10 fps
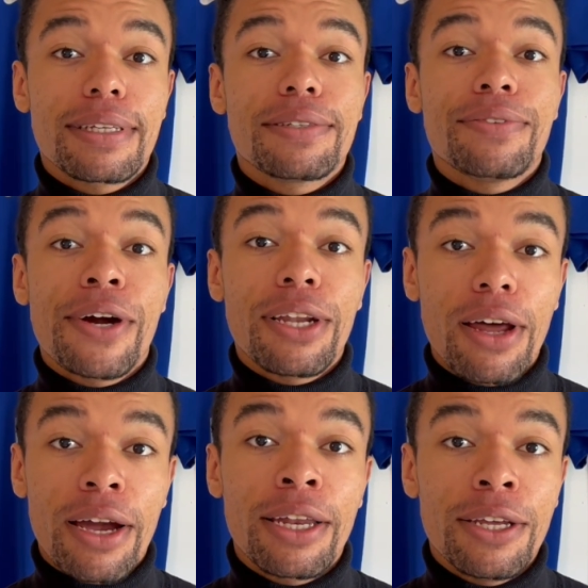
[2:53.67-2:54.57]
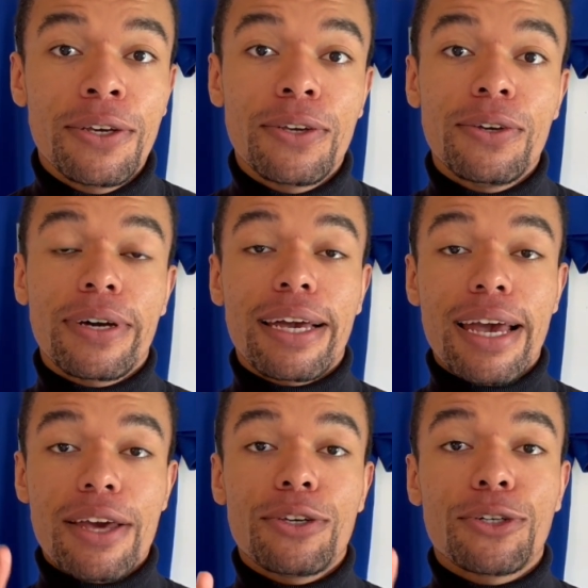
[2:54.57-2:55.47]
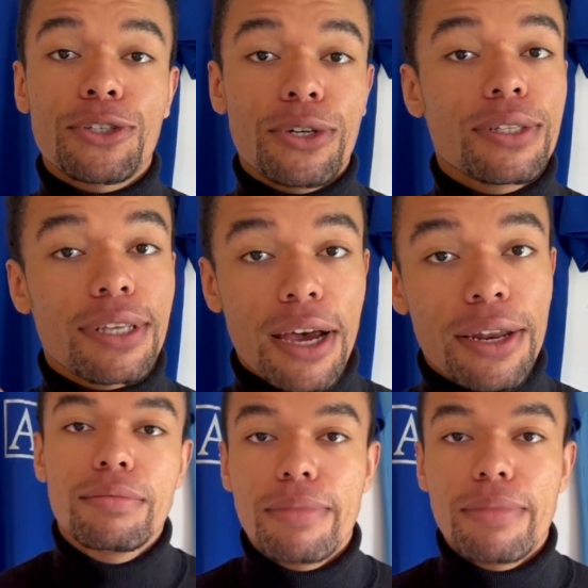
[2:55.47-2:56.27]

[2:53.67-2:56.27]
it's very likely you can get your shirt signed.